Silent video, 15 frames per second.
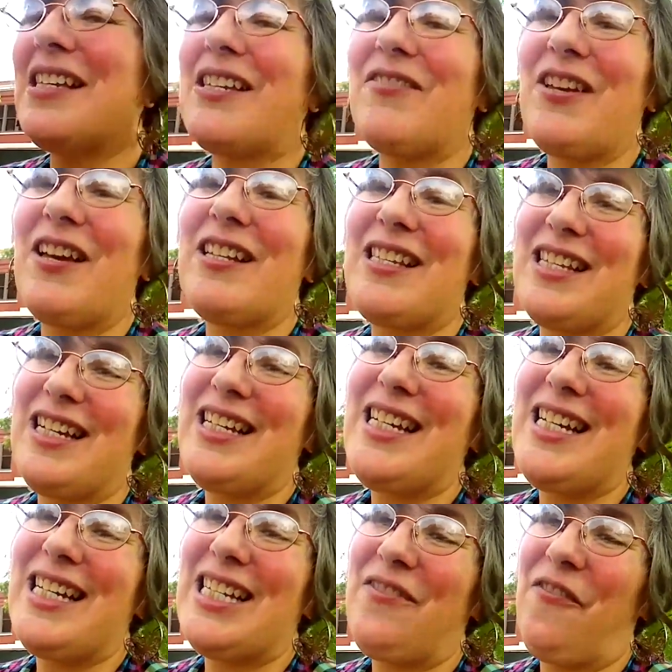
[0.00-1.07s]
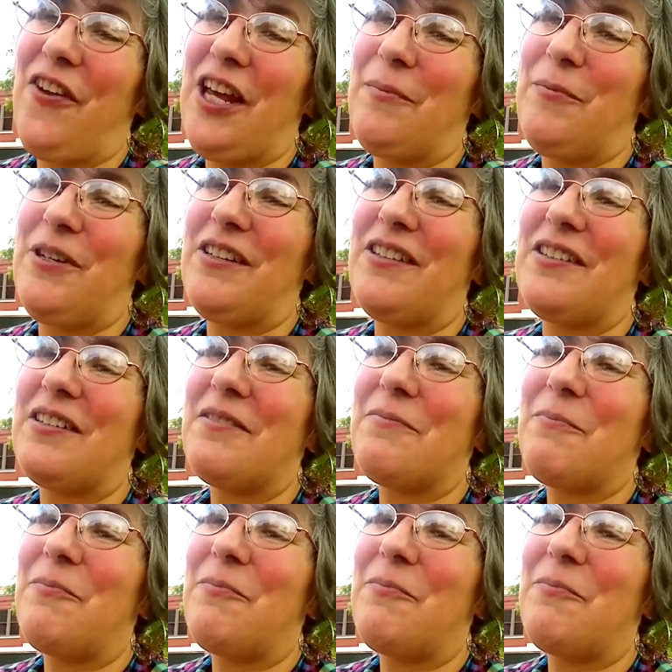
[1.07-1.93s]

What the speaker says: his son is famous.